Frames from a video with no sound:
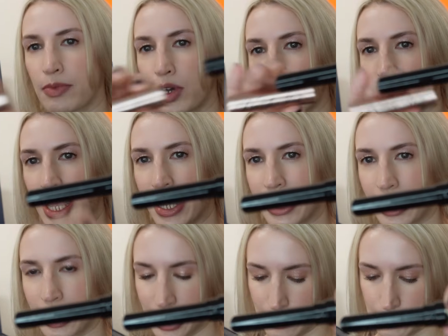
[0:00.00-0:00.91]
more
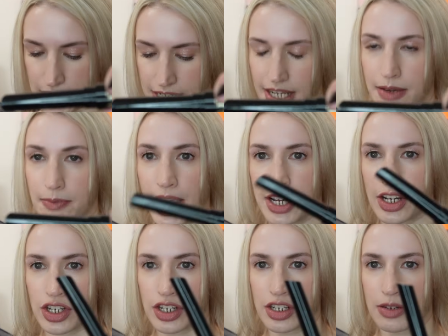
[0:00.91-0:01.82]
like a lipstick
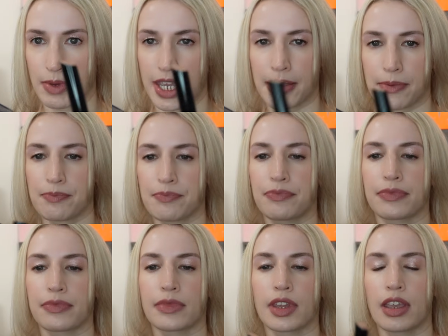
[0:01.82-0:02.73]
packaging to me.
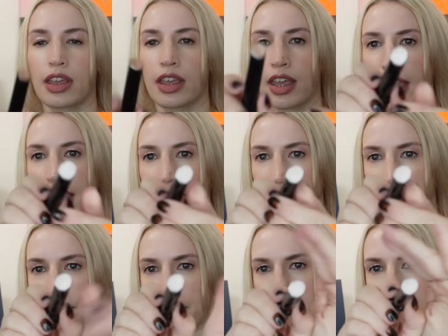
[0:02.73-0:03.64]

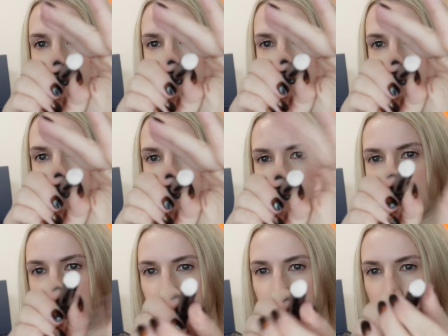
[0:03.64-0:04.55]

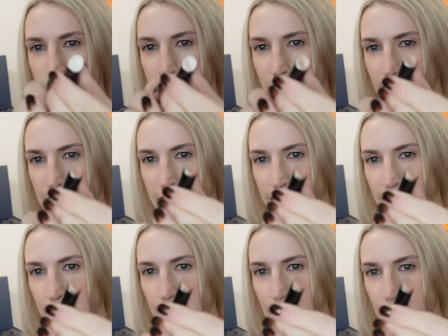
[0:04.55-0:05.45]
Do you see what I
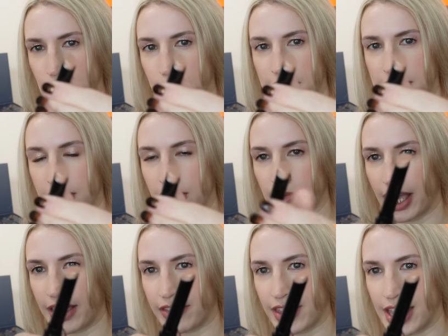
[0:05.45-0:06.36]
mean? I mean, you can twist it up
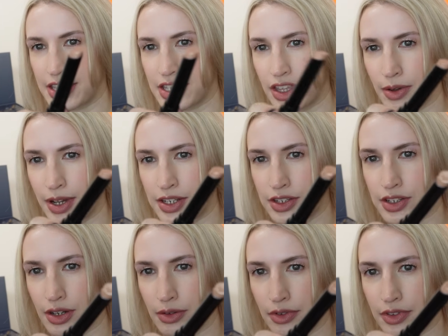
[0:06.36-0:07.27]
like this, although I
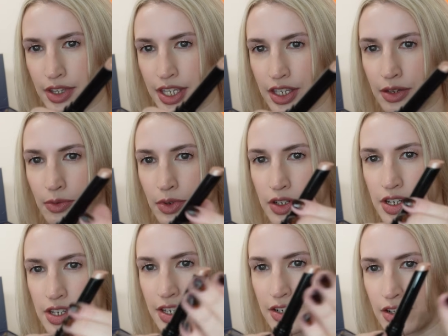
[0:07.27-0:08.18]
don't think you would,
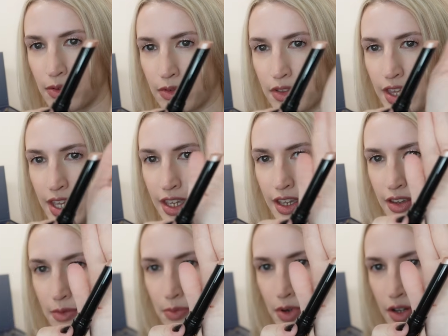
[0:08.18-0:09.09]
because I don't
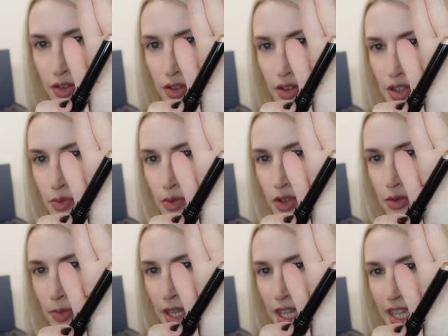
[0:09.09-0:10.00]
think the product
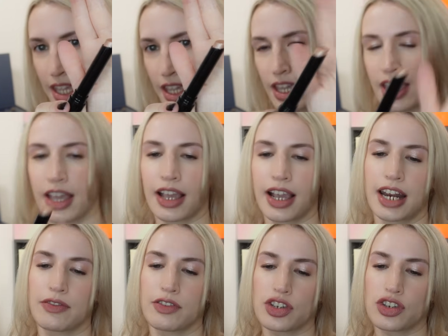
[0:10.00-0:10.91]
would be
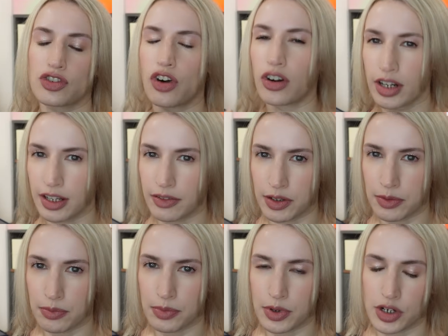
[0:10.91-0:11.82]
kind of as strong if
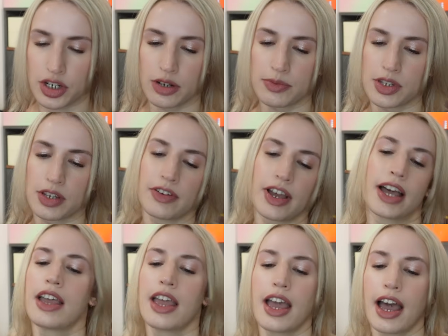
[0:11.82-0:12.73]
you push it up too
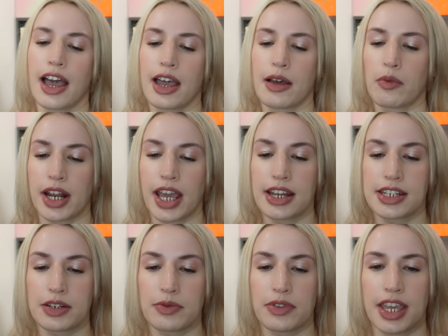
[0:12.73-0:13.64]
far. What I
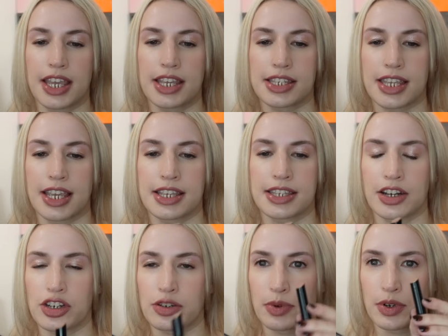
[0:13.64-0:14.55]
did with this is
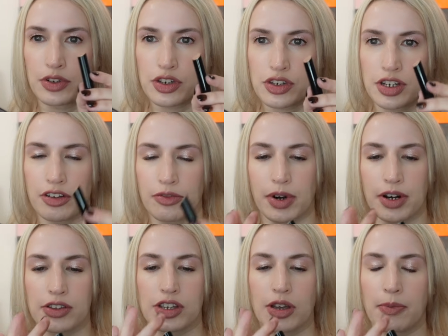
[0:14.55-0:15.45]
I just put just enough
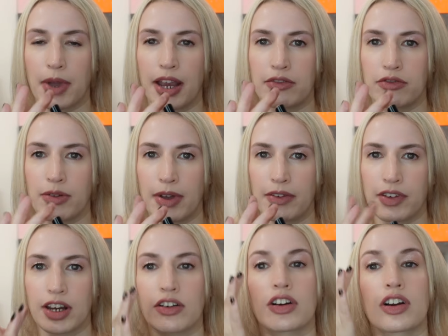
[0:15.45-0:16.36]
product up, I rubbed my
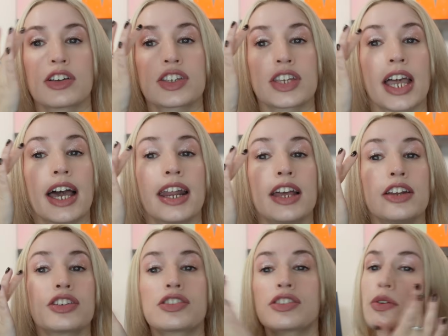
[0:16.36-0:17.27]
finger across it, and I
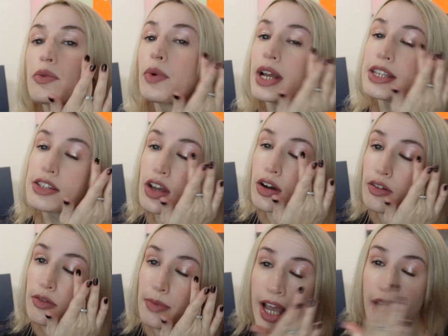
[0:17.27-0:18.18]
just went
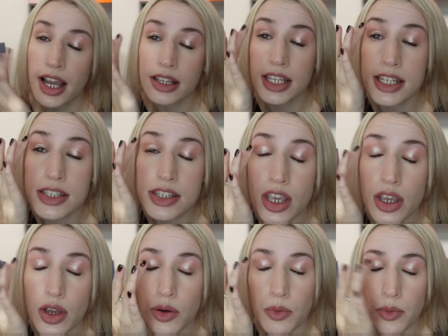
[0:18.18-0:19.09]
over my eyelids
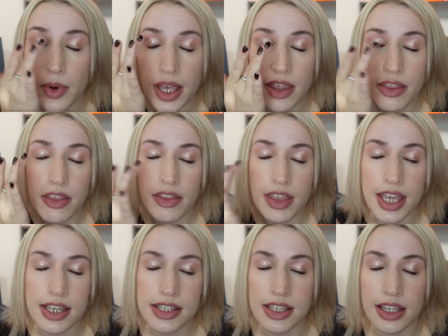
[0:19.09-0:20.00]
with
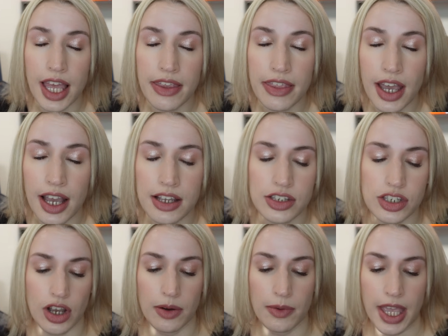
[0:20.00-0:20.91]
this like that.
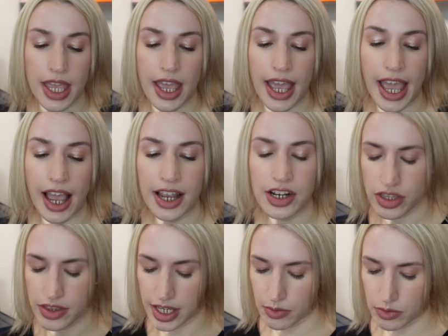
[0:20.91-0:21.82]
So I
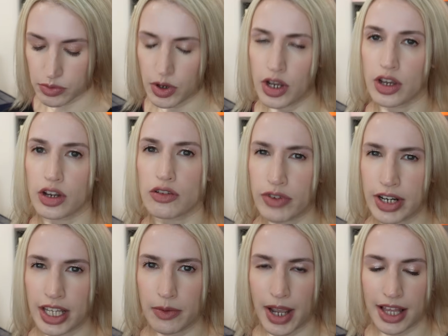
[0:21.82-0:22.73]
actually think it would work
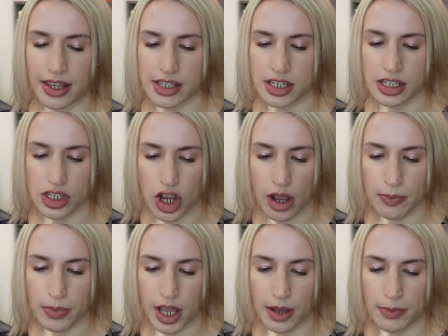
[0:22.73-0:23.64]
really well as a
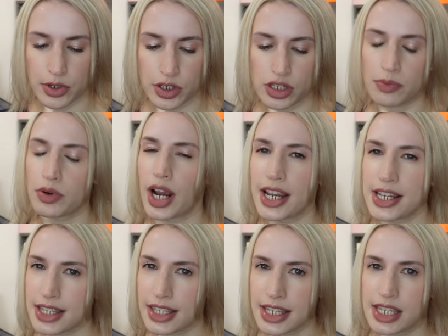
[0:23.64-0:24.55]
topper, but
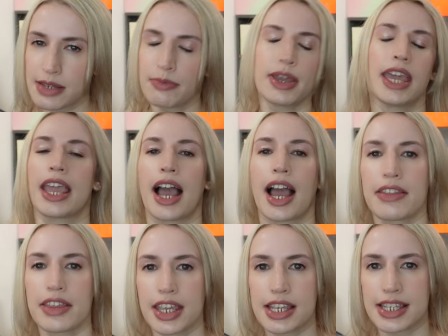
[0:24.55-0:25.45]
surprisingly to me, I
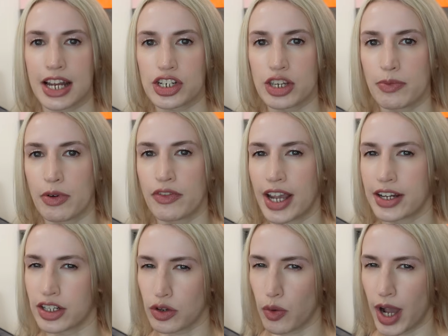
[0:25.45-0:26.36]
think it's actually
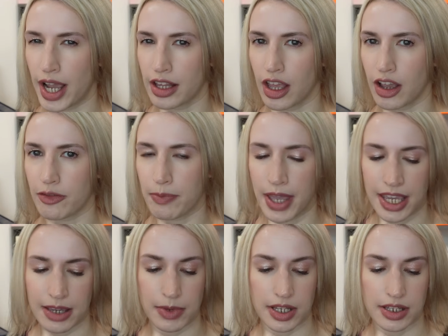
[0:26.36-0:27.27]
provided quite a lot of
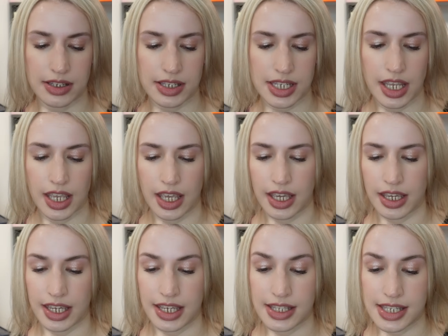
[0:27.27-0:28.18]
pigment
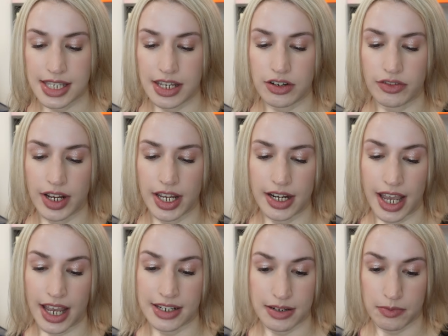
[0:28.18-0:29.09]
considering
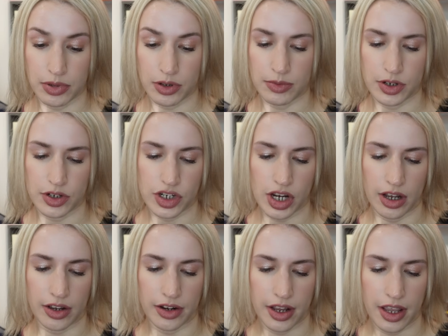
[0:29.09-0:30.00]
I didn't put much
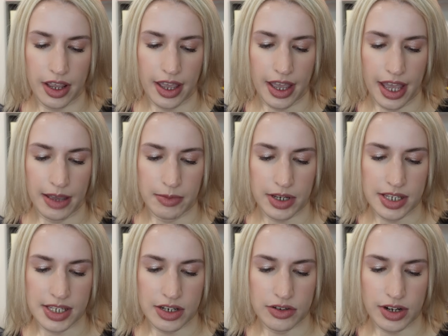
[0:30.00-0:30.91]
on, and
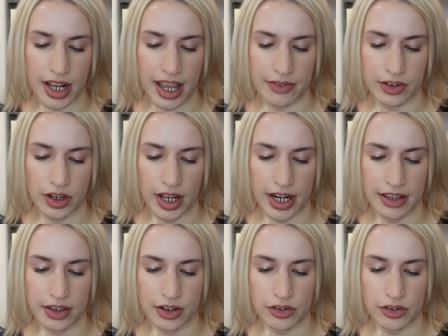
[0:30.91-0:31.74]
considering I haven't got anything